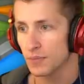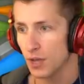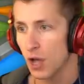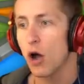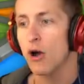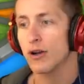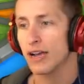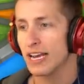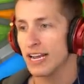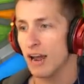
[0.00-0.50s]

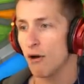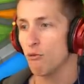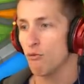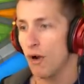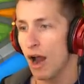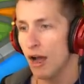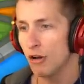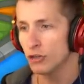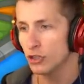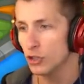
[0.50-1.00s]
Okay, yeah.
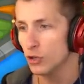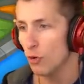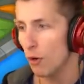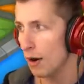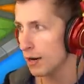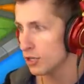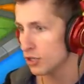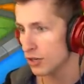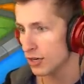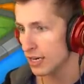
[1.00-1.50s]
Round
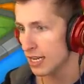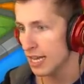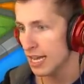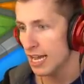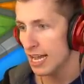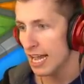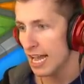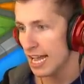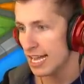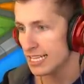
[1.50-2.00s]
200
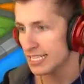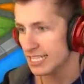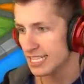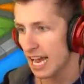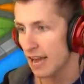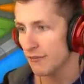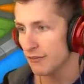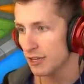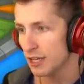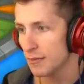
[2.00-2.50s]
is
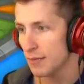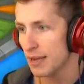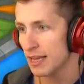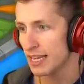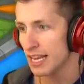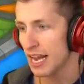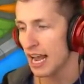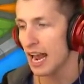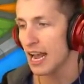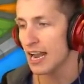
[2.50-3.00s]
definitely
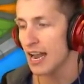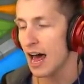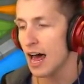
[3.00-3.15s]
making it